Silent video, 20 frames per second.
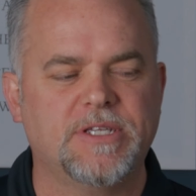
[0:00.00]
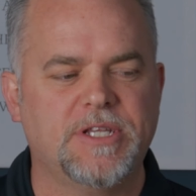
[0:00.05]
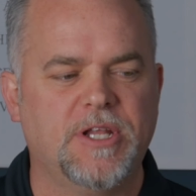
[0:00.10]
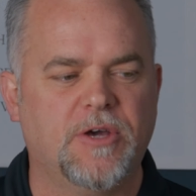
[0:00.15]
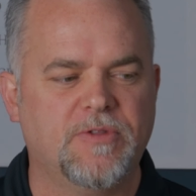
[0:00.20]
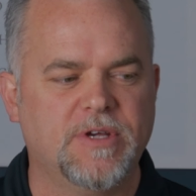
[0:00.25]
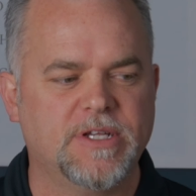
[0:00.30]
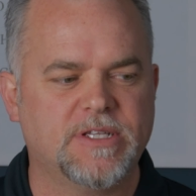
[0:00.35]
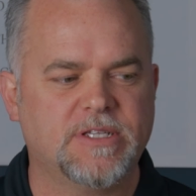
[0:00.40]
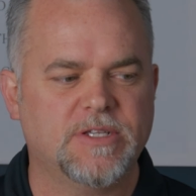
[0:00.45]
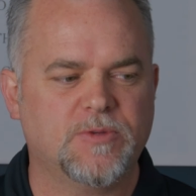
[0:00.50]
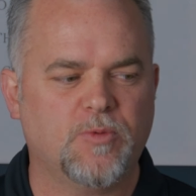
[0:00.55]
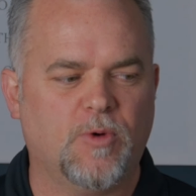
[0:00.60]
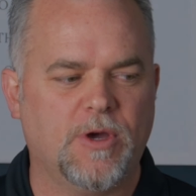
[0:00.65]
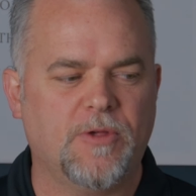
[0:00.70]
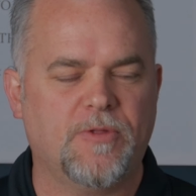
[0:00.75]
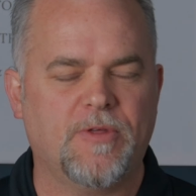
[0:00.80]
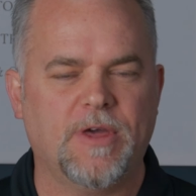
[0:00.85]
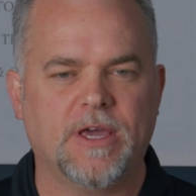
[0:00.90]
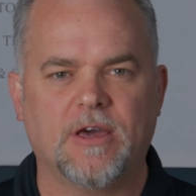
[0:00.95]
You know, this is
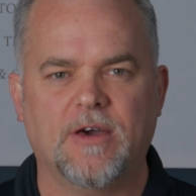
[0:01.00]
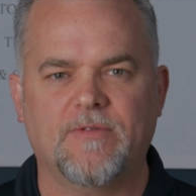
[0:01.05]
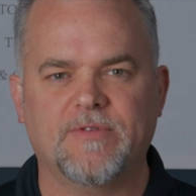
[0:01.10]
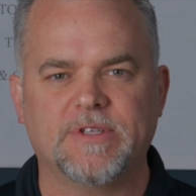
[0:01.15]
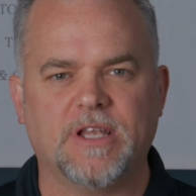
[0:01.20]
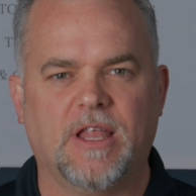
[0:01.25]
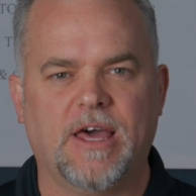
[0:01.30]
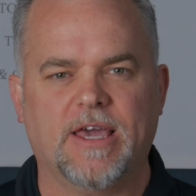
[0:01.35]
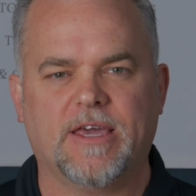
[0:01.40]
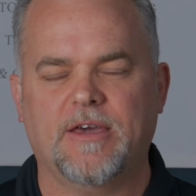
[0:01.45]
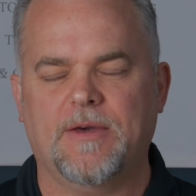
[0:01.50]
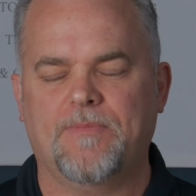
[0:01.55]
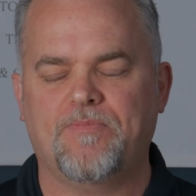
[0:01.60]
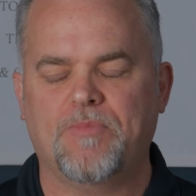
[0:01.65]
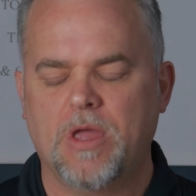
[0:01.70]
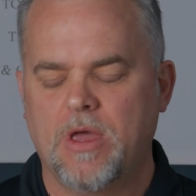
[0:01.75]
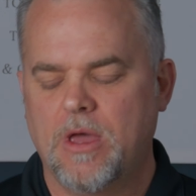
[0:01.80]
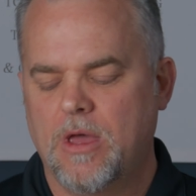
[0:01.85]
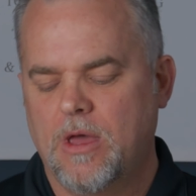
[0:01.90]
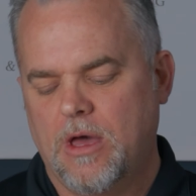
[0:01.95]
what you think of as like a
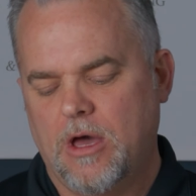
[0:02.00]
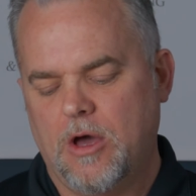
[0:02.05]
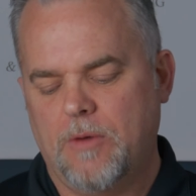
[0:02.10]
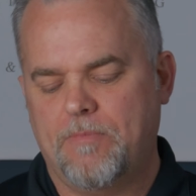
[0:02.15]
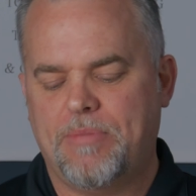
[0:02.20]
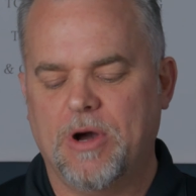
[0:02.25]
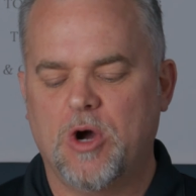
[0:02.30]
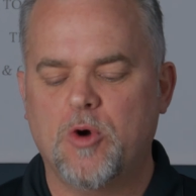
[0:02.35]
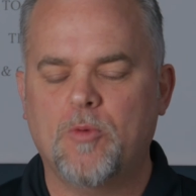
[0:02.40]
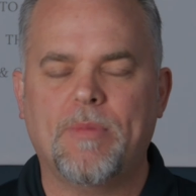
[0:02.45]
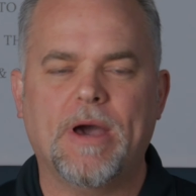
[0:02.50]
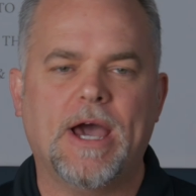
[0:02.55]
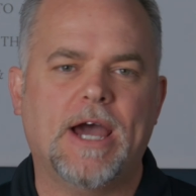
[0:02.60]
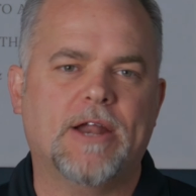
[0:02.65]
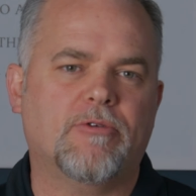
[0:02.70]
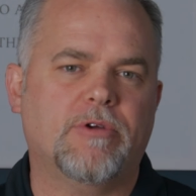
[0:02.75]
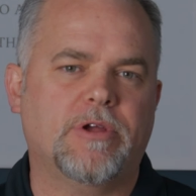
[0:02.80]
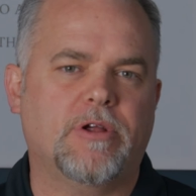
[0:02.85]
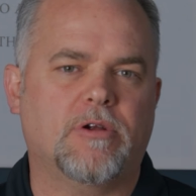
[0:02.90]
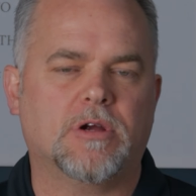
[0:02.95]
boat
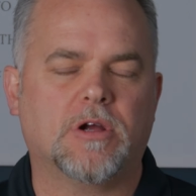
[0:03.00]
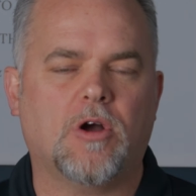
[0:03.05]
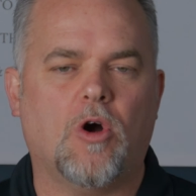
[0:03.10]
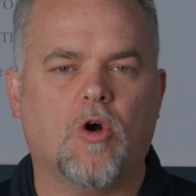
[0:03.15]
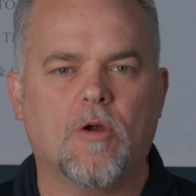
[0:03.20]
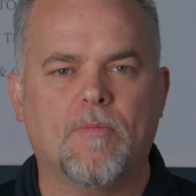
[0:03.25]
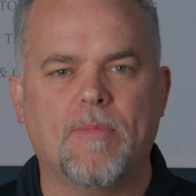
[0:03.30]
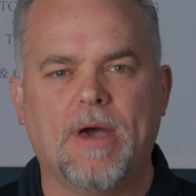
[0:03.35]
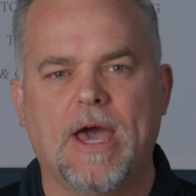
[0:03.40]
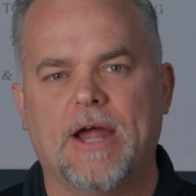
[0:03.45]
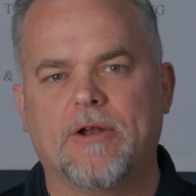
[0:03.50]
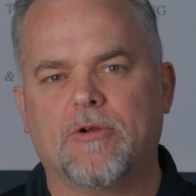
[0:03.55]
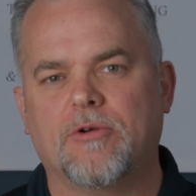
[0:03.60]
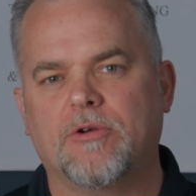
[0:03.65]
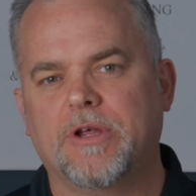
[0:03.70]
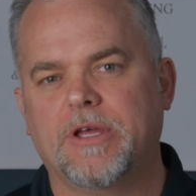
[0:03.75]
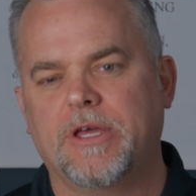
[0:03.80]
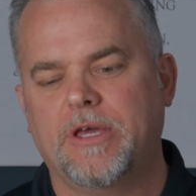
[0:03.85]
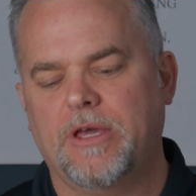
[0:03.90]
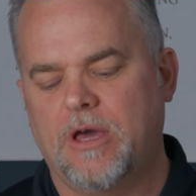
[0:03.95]
battery or a car
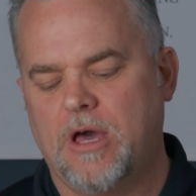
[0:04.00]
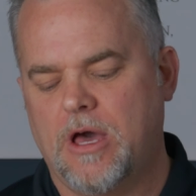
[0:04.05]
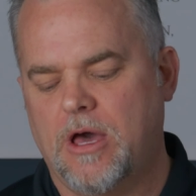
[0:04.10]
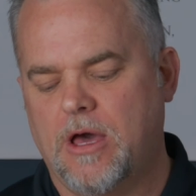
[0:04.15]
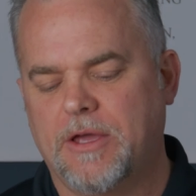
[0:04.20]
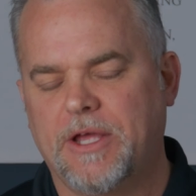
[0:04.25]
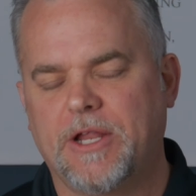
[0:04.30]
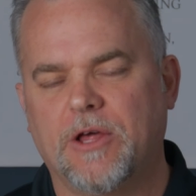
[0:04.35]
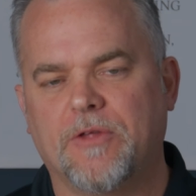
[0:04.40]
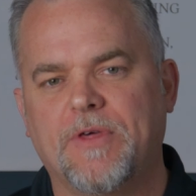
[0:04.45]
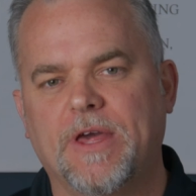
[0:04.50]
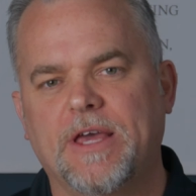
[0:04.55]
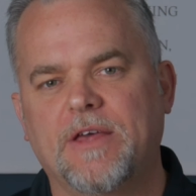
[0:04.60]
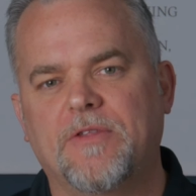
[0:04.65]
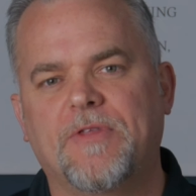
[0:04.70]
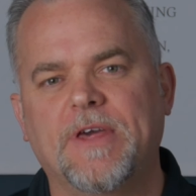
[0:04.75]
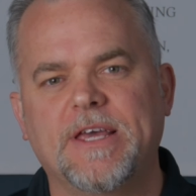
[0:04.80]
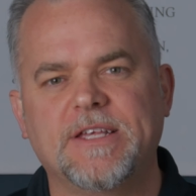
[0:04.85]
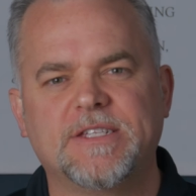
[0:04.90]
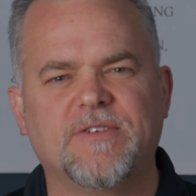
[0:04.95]
battery,
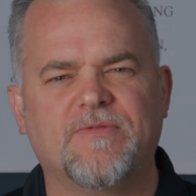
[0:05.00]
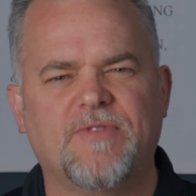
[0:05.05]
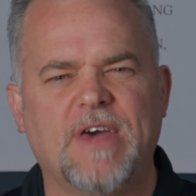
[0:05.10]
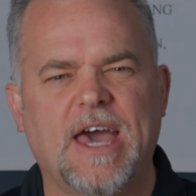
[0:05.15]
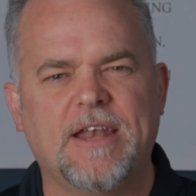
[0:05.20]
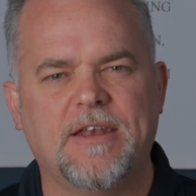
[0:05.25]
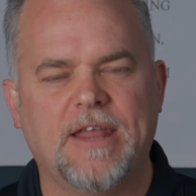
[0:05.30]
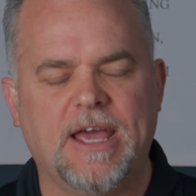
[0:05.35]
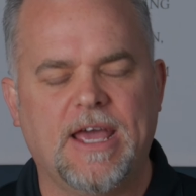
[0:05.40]
things of that